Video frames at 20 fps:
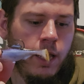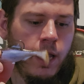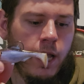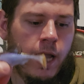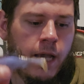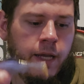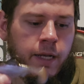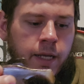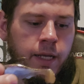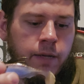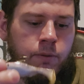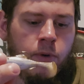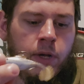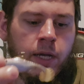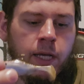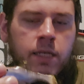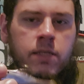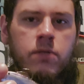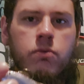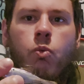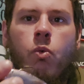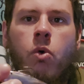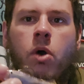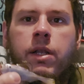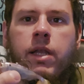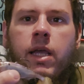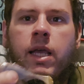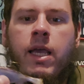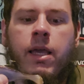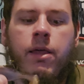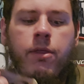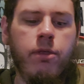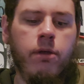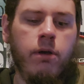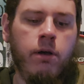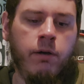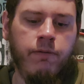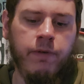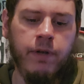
and it weighs 1/8 of